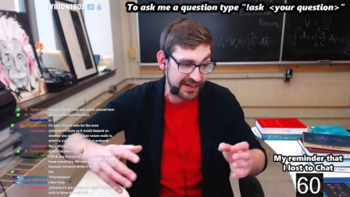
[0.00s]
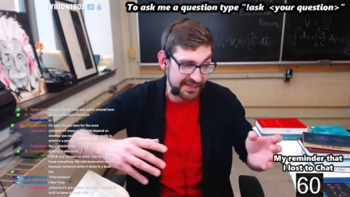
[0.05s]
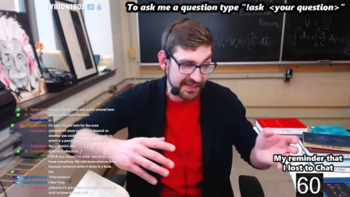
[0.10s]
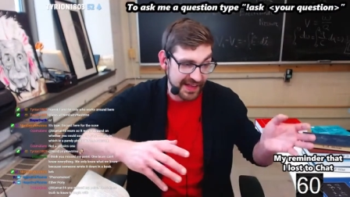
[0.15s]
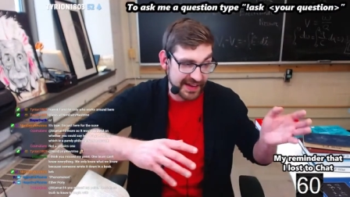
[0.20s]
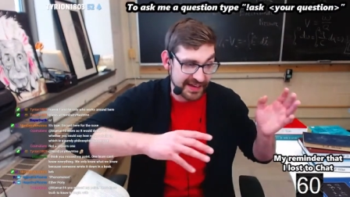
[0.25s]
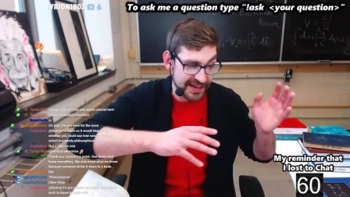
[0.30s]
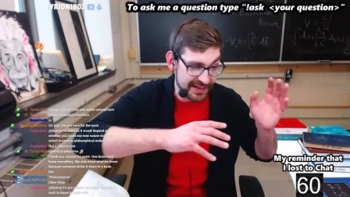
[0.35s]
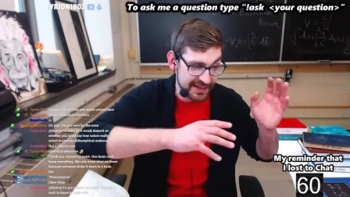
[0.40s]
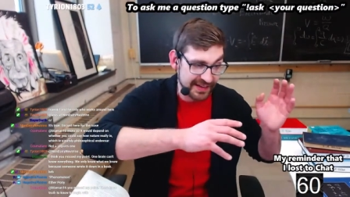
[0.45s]
And
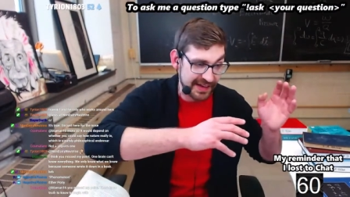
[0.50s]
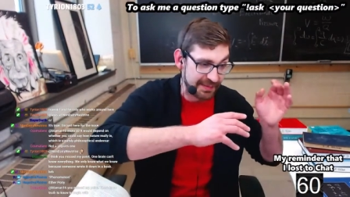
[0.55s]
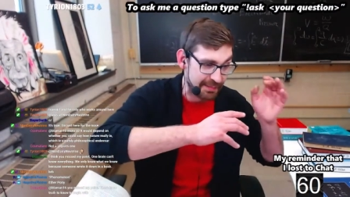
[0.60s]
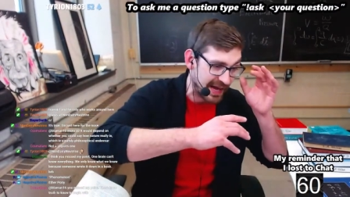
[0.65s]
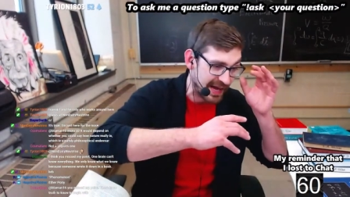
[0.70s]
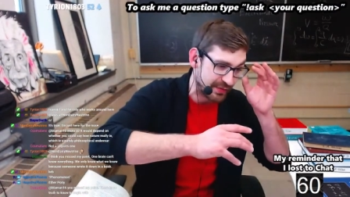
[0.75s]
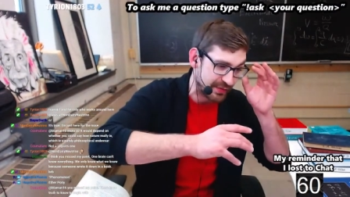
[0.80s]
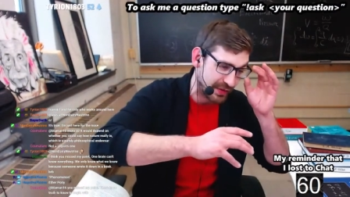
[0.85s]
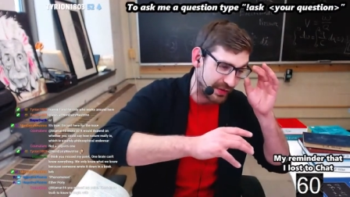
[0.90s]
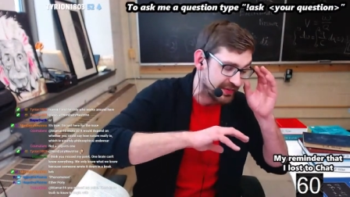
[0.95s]
then he,
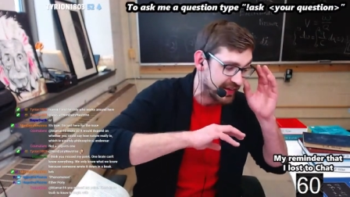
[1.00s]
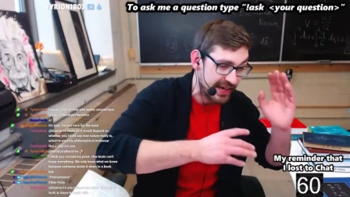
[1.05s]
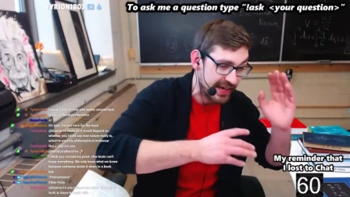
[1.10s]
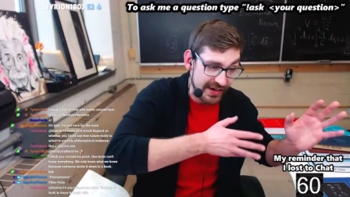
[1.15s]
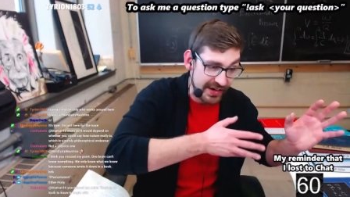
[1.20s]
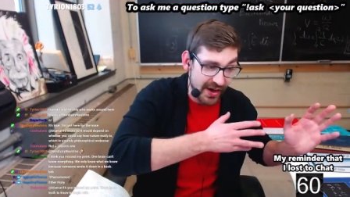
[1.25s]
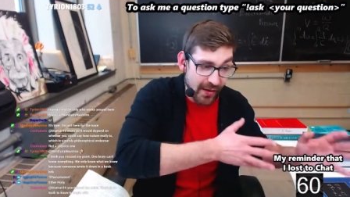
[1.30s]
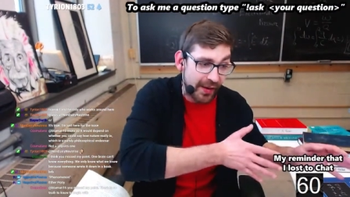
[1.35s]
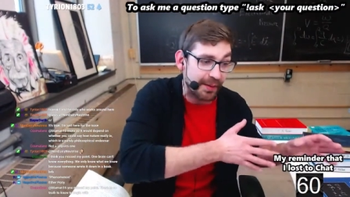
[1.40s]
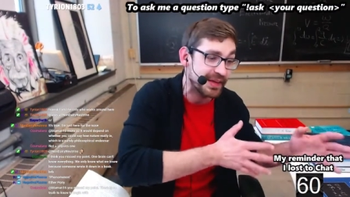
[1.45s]
Maxwell's saying,
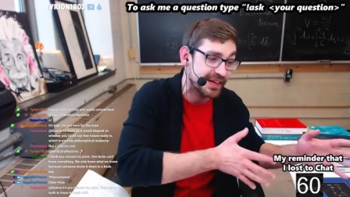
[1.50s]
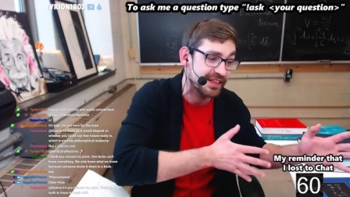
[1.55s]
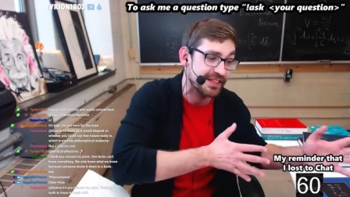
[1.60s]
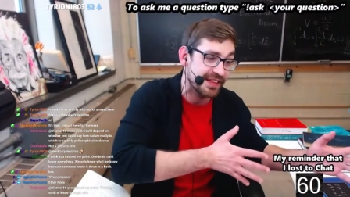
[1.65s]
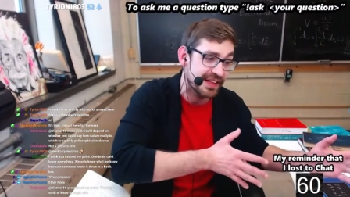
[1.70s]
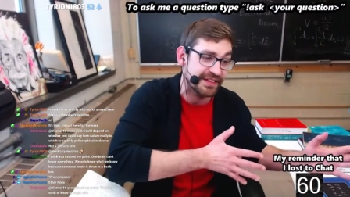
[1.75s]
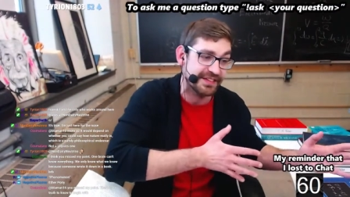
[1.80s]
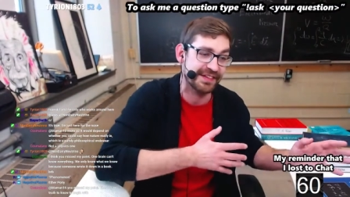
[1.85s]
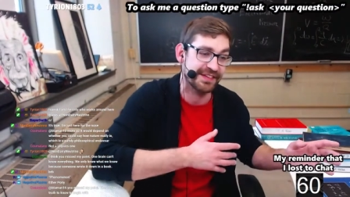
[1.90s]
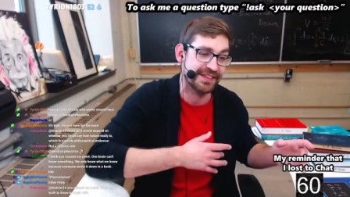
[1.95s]
"No, I'm getting
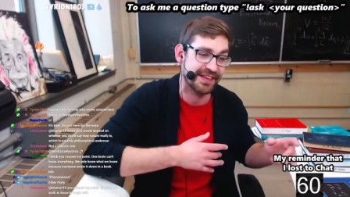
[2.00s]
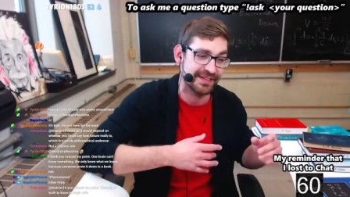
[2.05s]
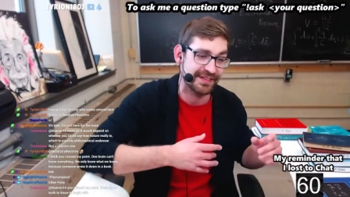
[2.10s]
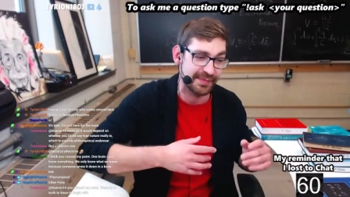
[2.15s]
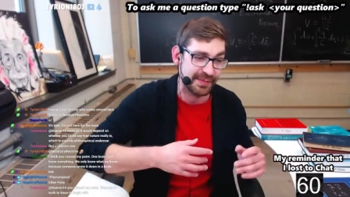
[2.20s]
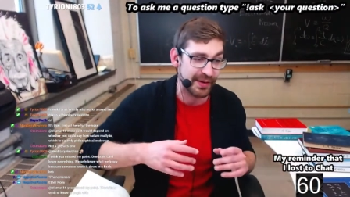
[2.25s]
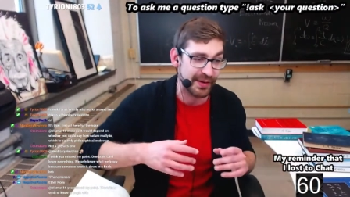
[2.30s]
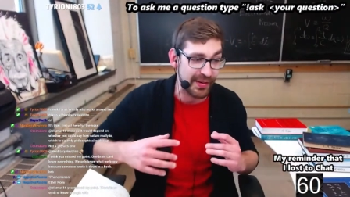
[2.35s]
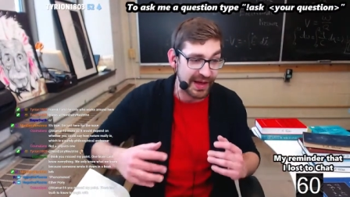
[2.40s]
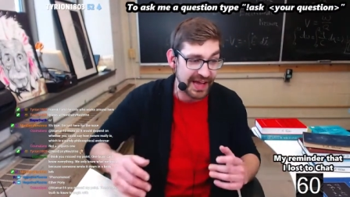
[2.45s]
this," and it says to
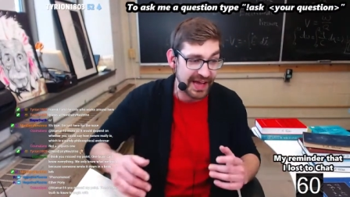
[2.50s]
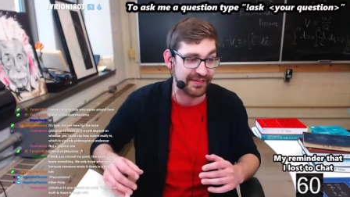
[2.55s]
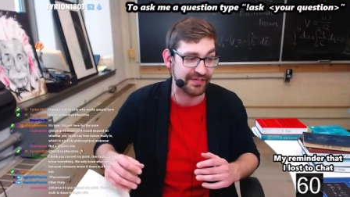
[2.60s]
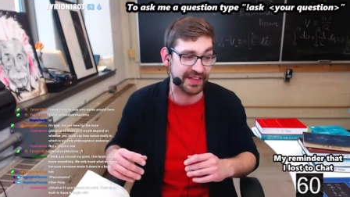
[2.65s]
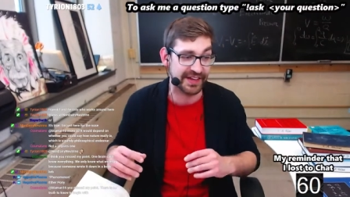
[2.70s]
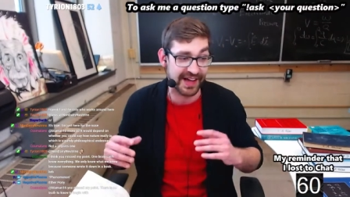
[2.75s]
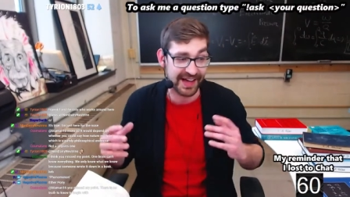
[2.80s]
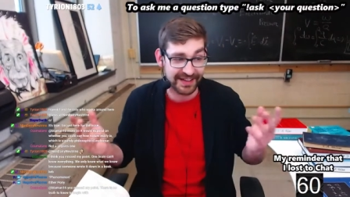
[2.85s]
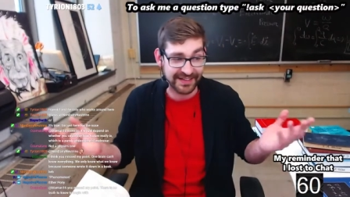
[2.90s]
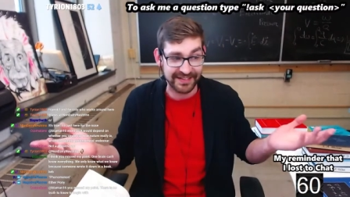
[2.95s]
be a wave. And
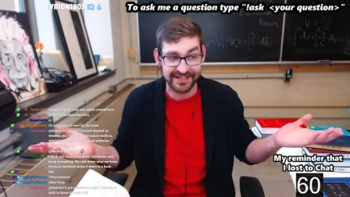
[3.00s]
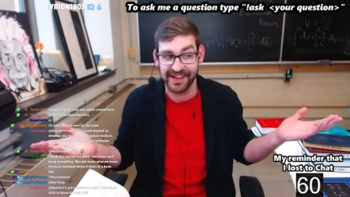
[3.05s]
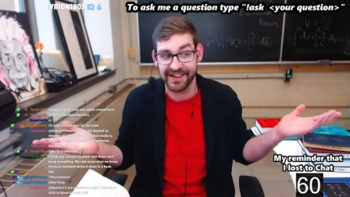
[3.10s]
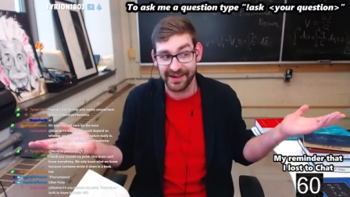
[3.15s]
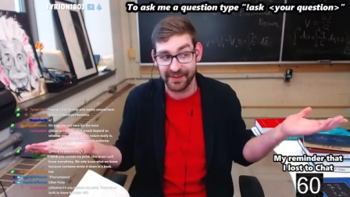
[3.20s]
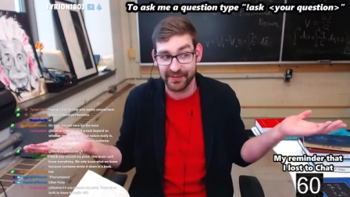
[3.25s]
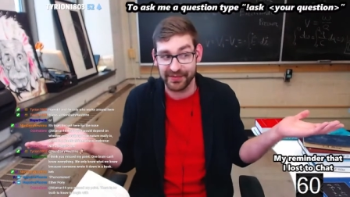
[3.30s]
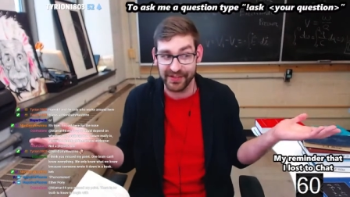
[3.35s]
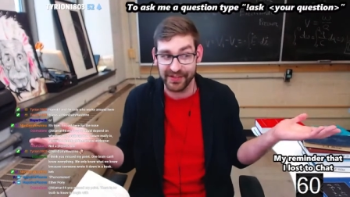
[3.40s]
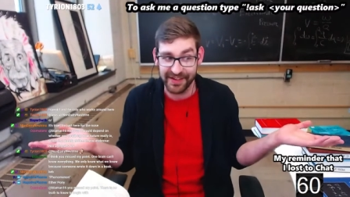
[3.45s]
then Einstein
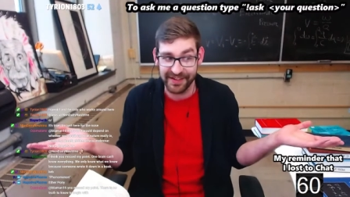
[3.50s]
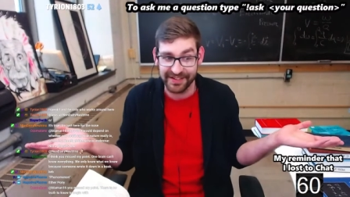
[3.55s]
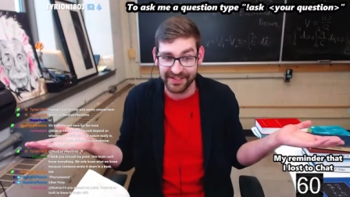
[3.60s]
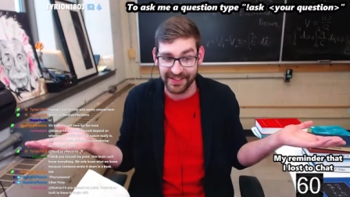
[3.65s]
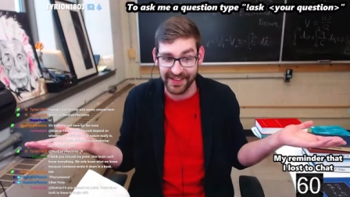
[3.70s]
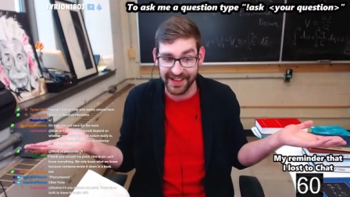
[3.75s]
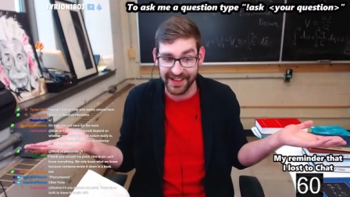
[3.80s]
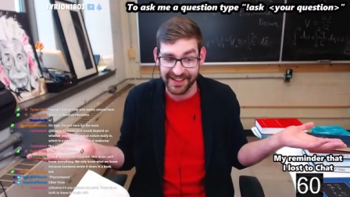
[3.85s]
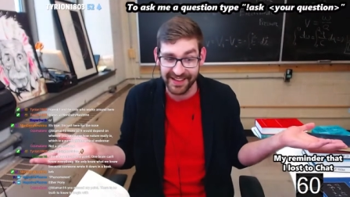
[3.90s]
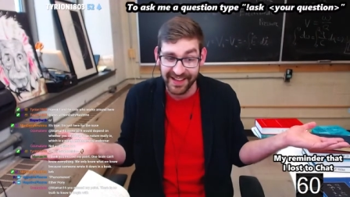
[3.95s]
comes along and is
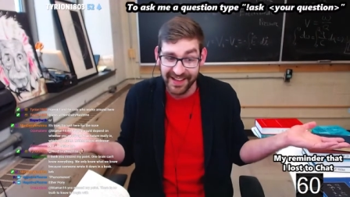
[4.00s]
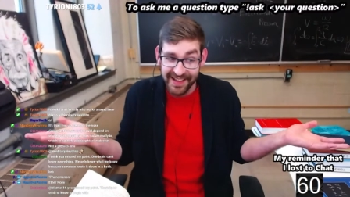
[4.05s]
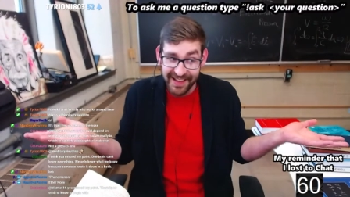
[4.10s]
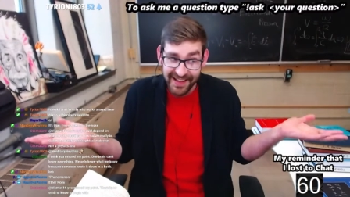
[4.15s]
like,